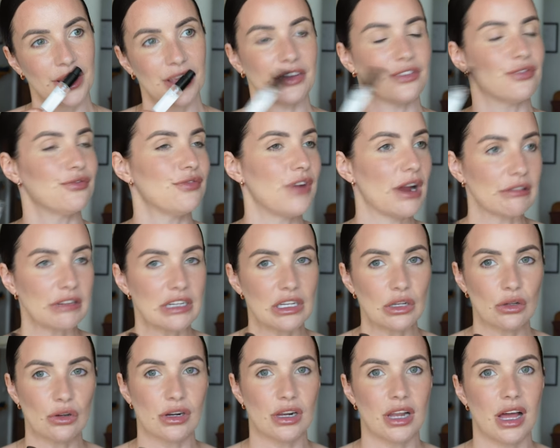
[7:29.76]
It's very
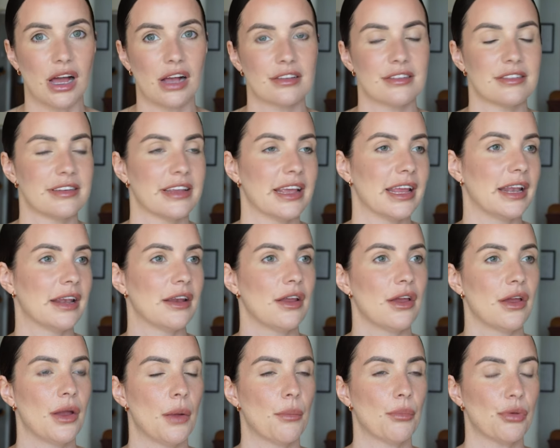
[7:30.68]
long lasting,
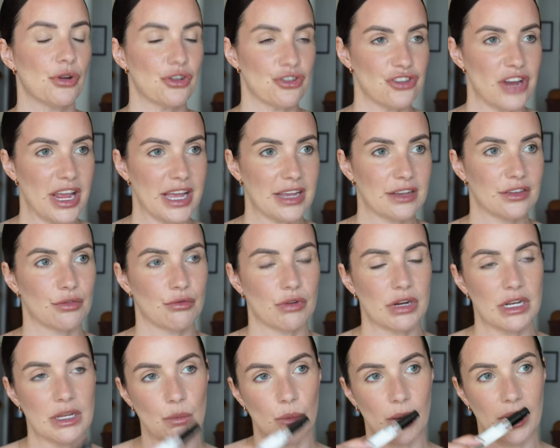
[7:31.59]
projects
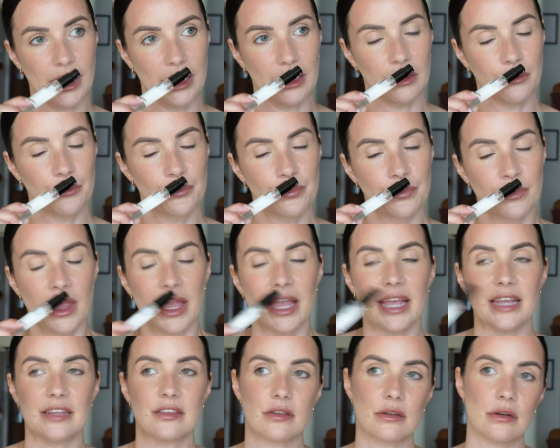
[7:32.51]
really well.
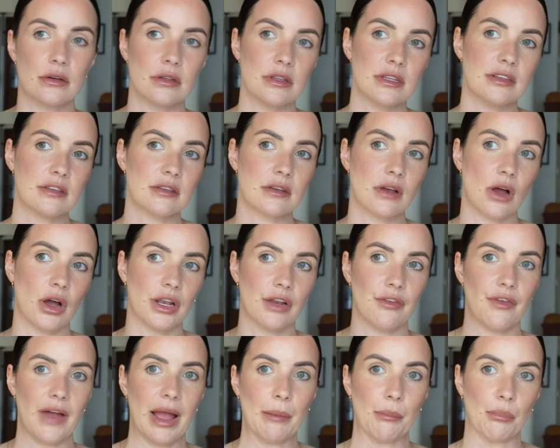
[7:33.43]
It's got this kind
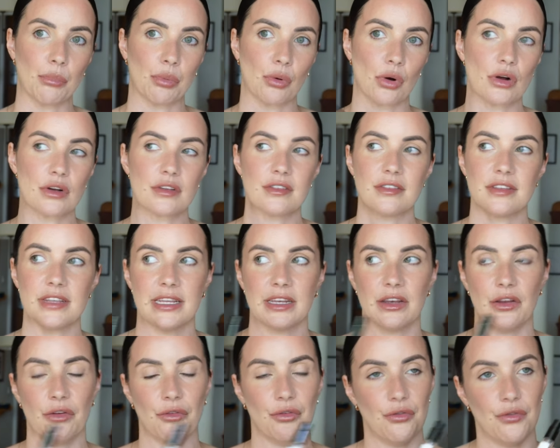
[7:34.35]
of
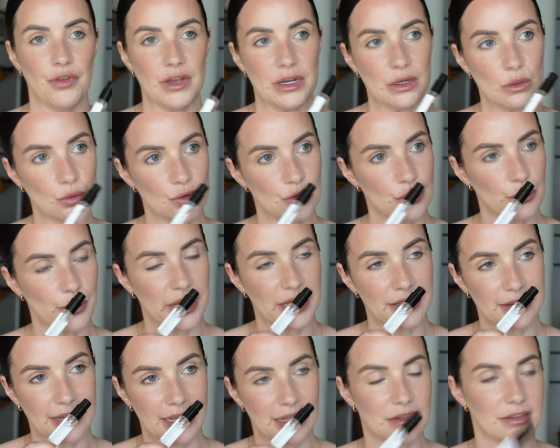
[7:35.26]
ambroxan feel to
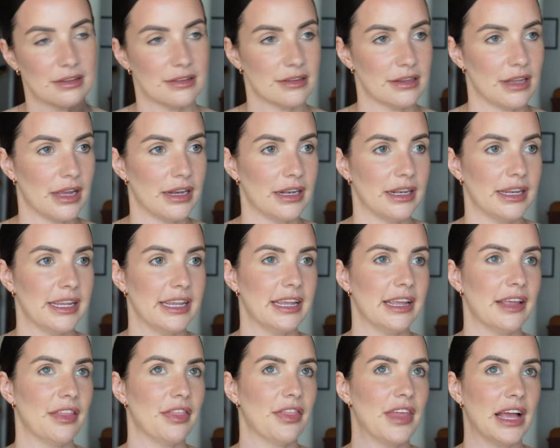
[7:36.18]
it and
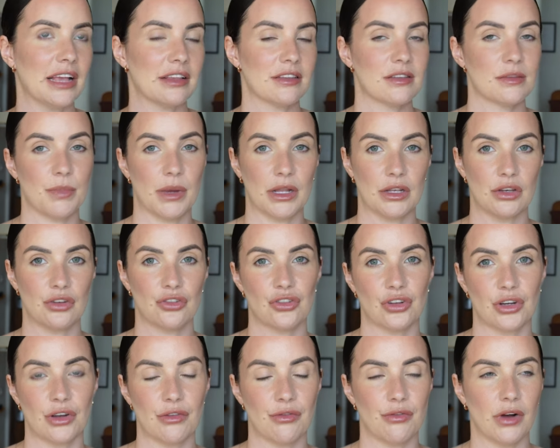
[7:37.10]
slightly that spun
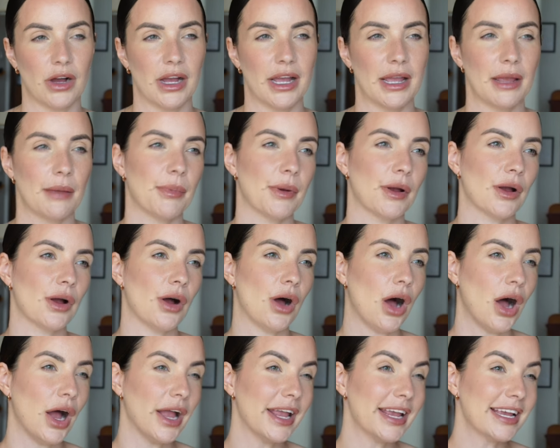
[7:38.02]
sugar vibe.
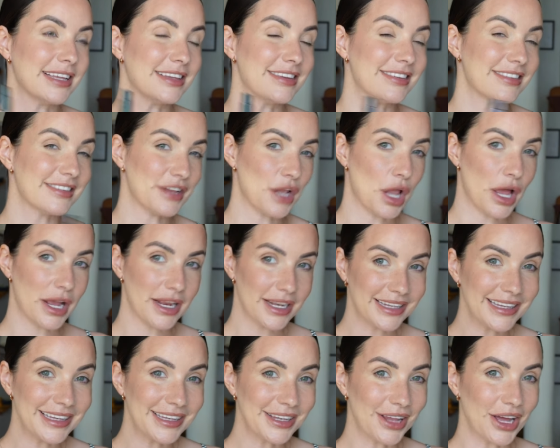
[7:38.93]
I can
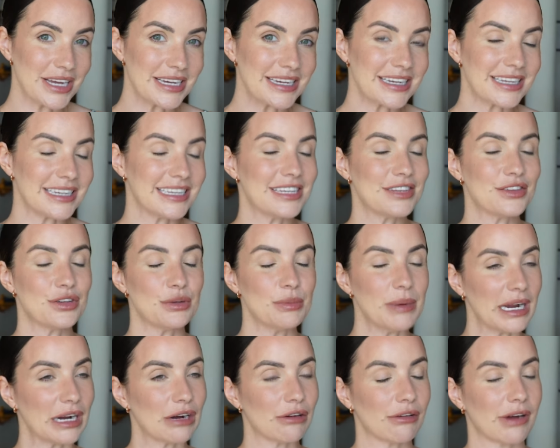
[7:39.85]
slightly liken it to
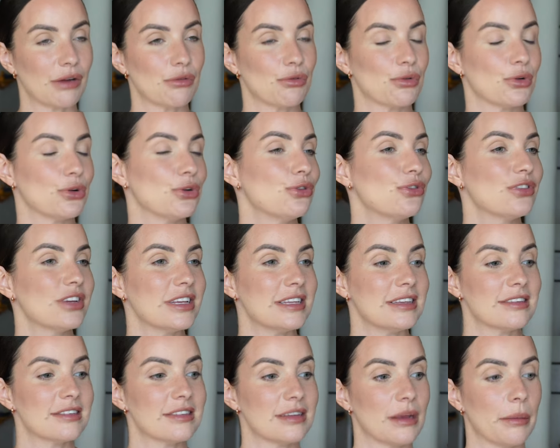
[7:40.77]
Baccarat Rouge
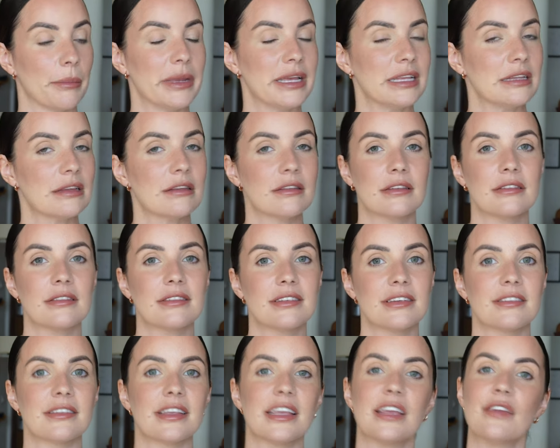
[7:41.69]
in some
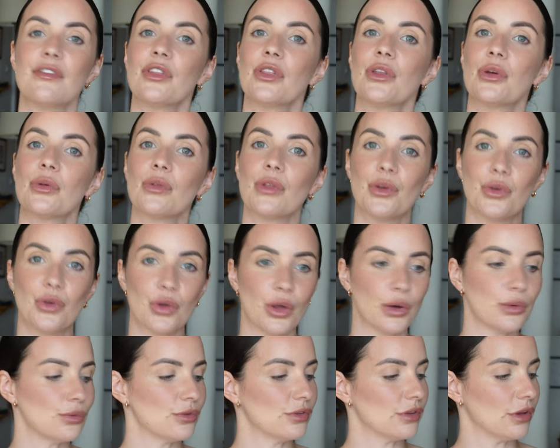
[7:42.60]
instances, even though the
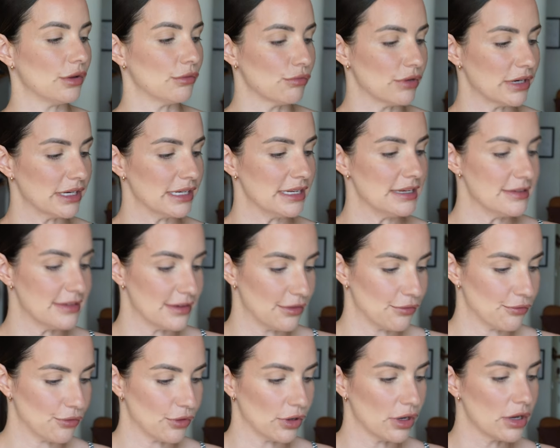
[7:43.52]
notes are really
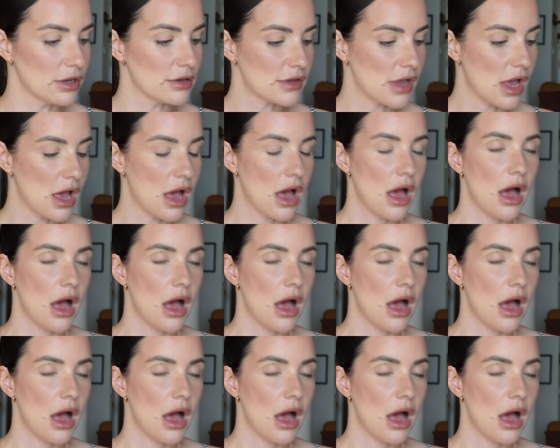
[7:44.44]
different.